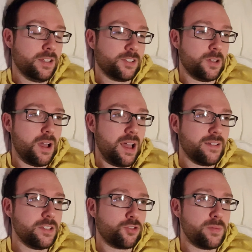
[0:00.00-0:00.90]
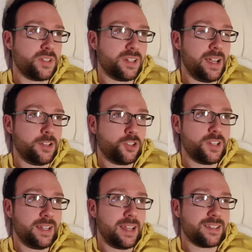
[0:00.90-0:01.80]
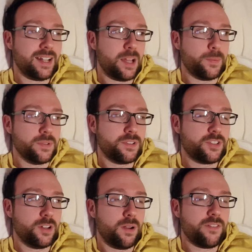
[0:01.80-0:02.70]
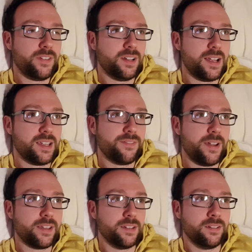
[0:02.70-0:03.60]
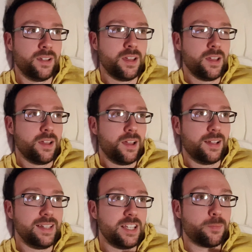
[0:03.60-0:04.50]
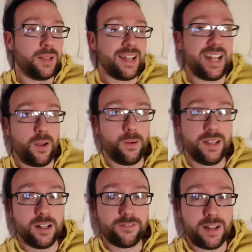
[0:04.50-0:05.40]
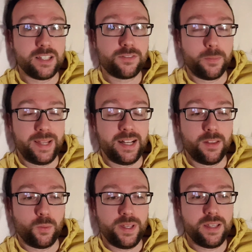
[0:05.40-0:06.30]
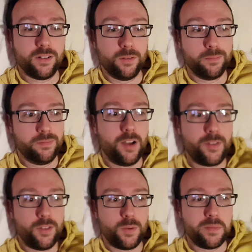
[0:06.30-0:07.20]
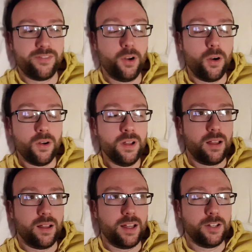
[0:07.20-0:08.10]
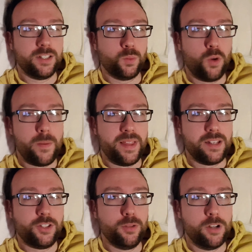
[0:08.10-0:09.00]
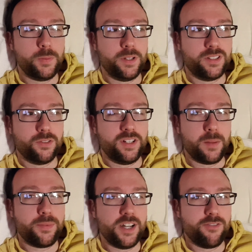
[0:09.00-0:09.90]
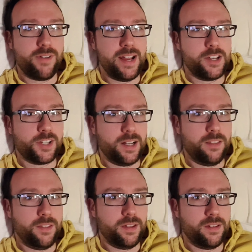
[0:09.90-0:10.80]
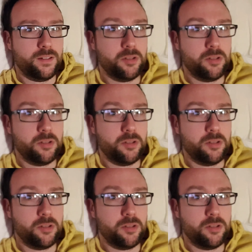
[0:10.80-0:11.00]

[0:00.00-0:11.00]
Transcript: So I didn't stream tonight just in case that happened. So I feel like if I can at least plan it out in advance for the beginning of the week or halfway through the week before, I don't need to worry about that too much because it's already like pre-arranged kind of thing.